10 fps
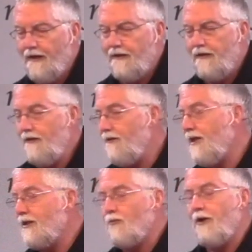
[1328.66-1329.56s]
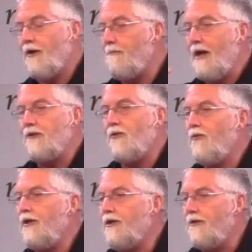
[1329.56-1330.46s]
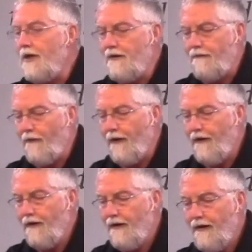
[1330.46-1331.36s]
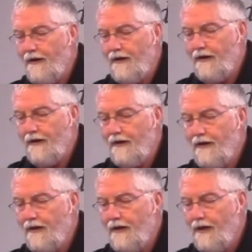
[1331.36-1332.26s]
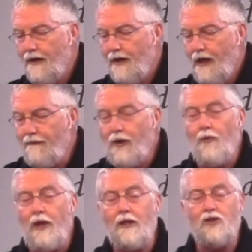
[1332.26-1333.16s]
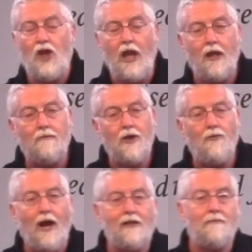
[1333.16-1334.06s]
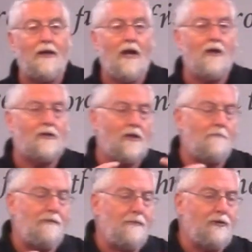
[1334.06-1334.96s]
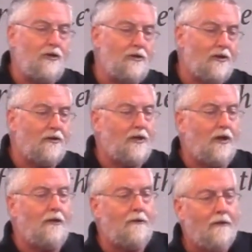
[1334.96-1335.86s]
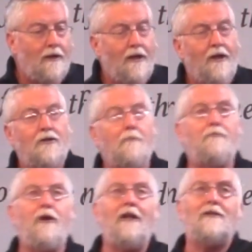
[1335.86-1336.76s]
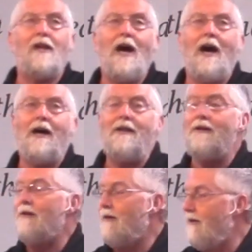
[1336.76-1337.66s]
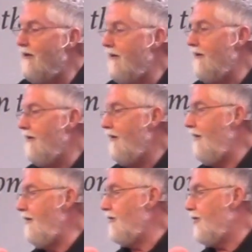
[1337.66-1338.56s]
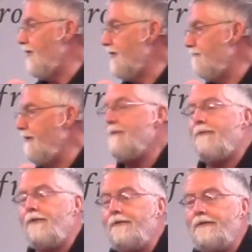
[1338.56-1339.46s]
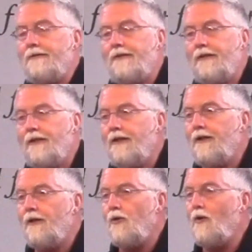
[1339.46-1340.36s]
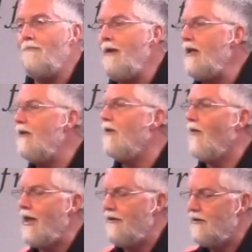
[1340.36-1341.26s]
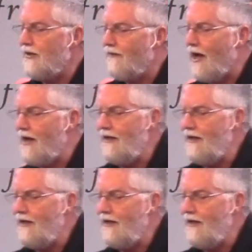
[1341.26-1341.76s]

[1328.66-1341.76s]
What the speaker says: You know, that's what our mouths are really created for. If you read James, he writes about how some people use their tongue to praise God and then curse people who are made in the likeness of God. And he